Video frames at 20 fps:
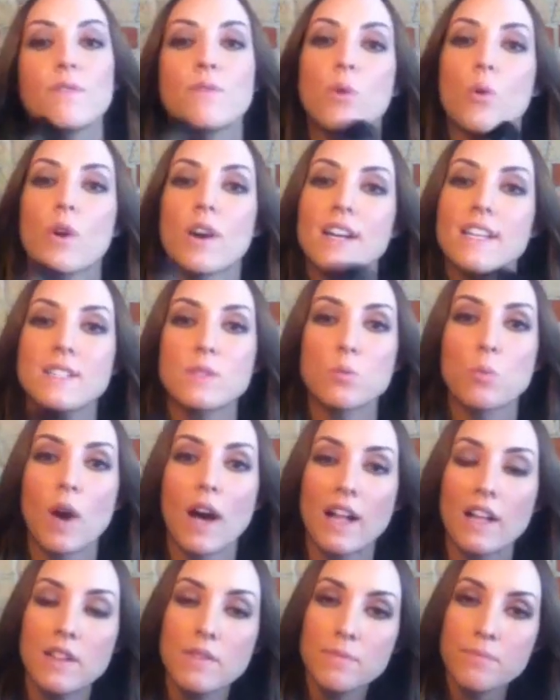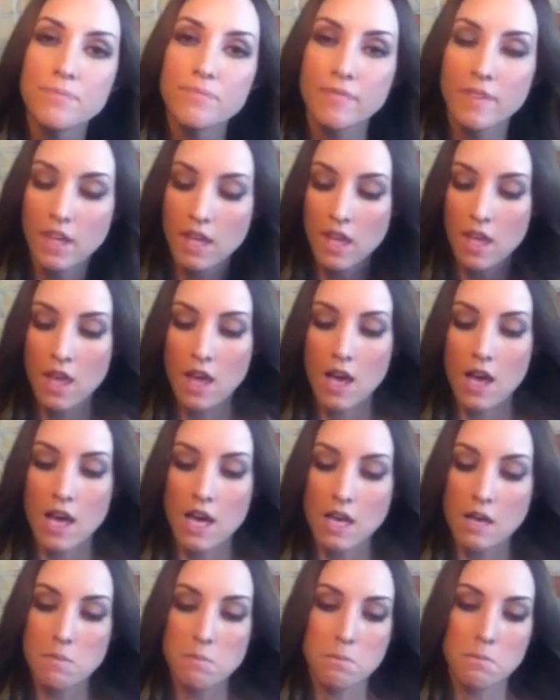for as well.
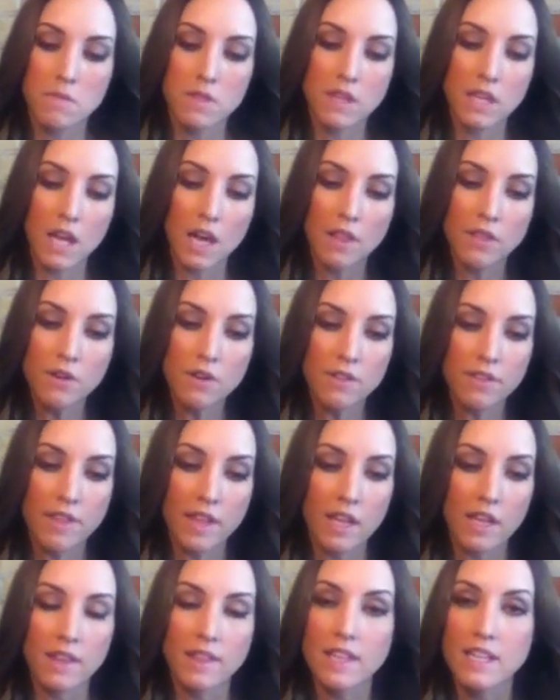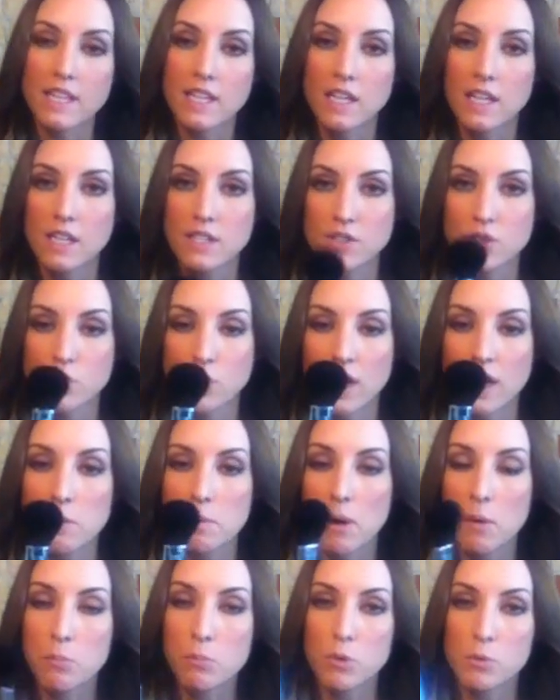The other thing that is great
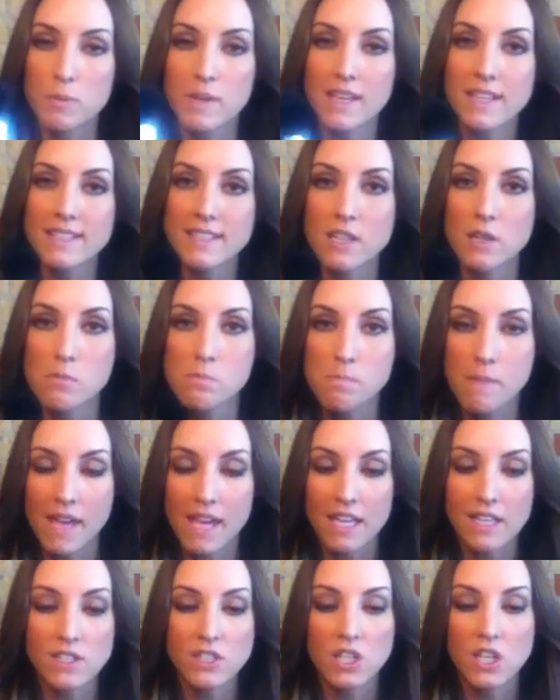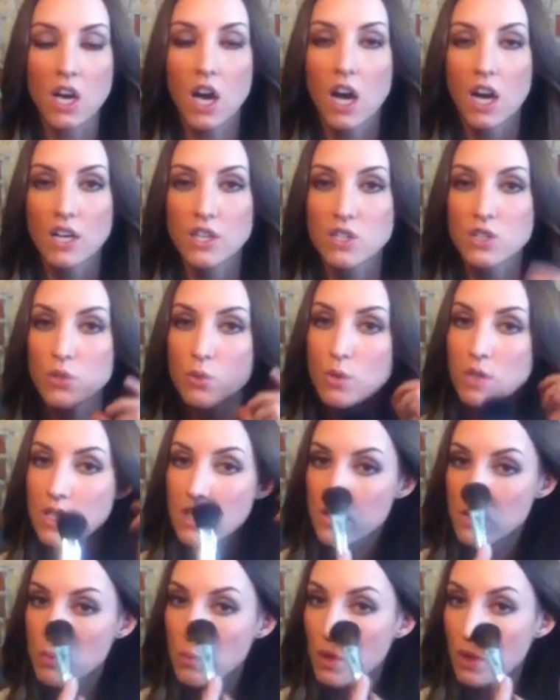about Bhumi is they're made to
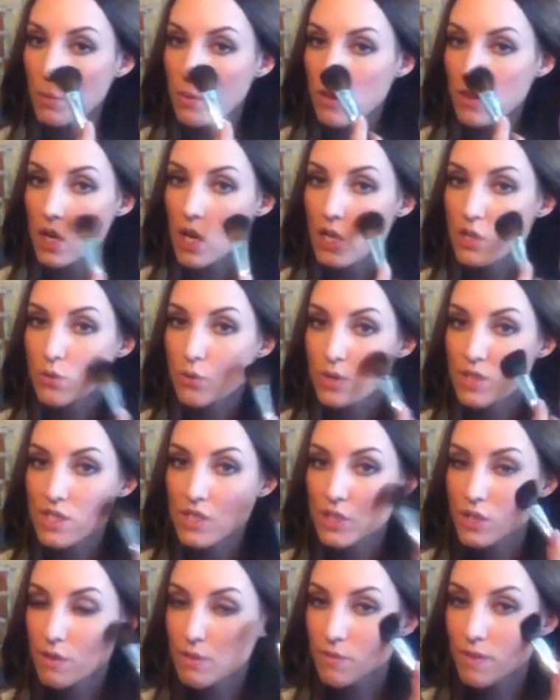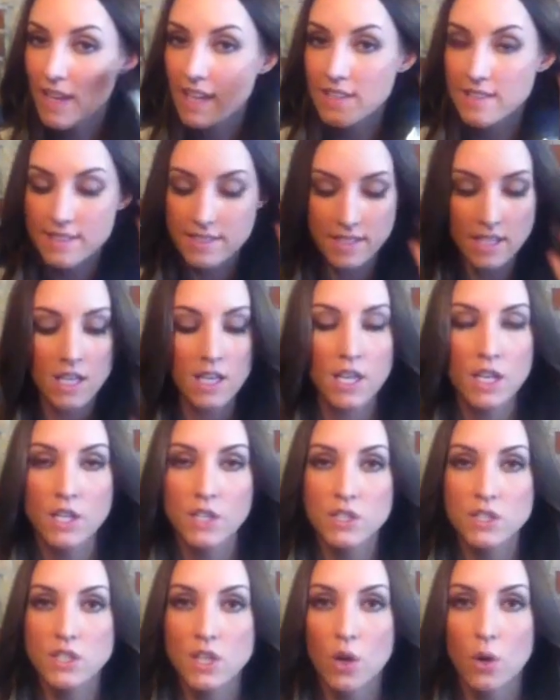contour, to work with contours in your face.
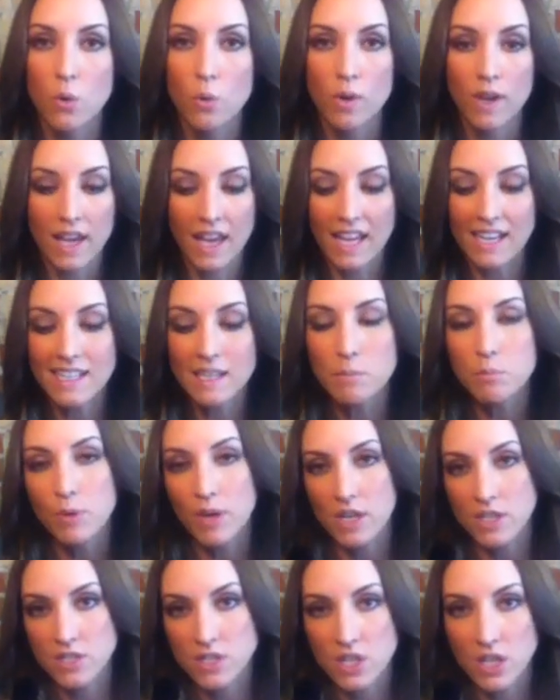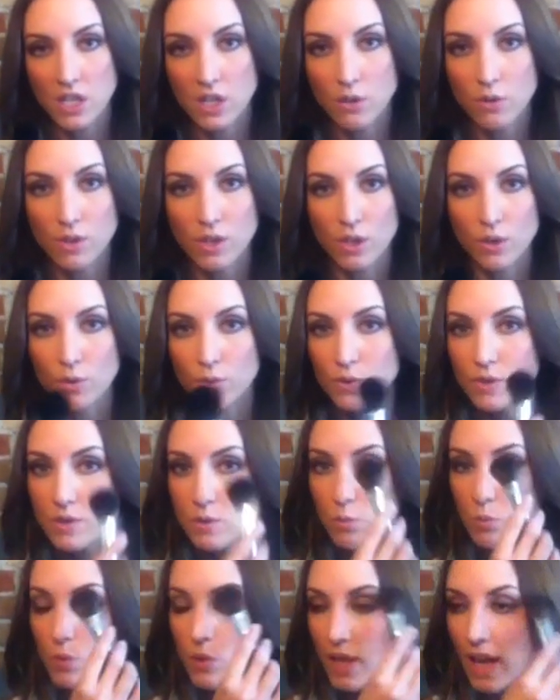So any brush that you
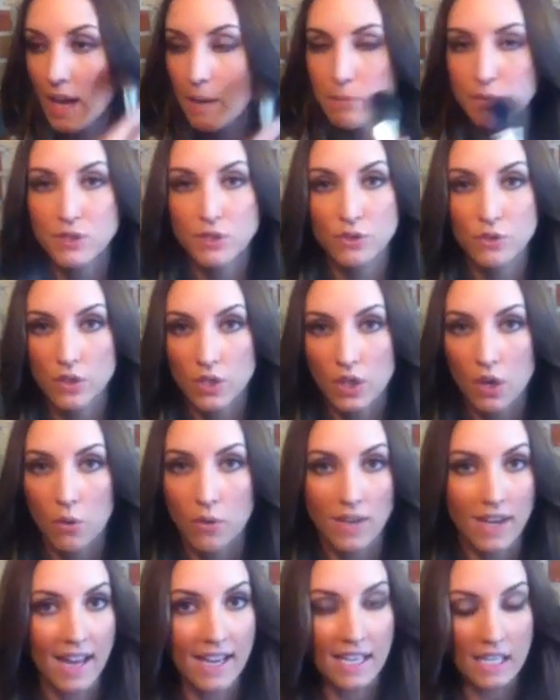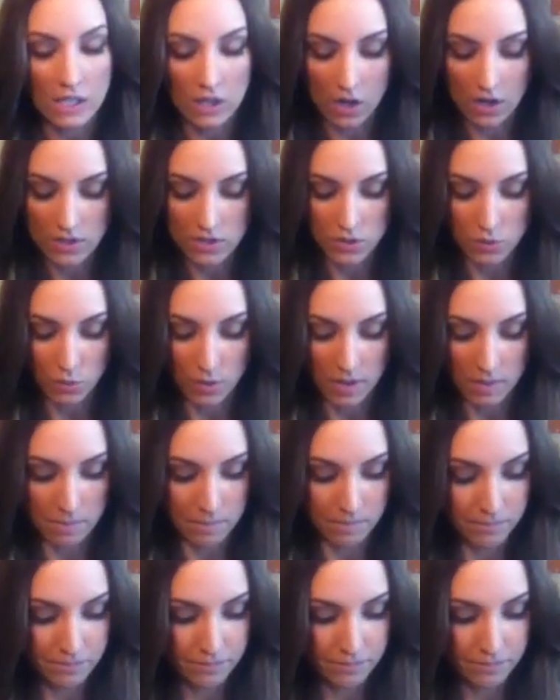use will absolutely go in any contour.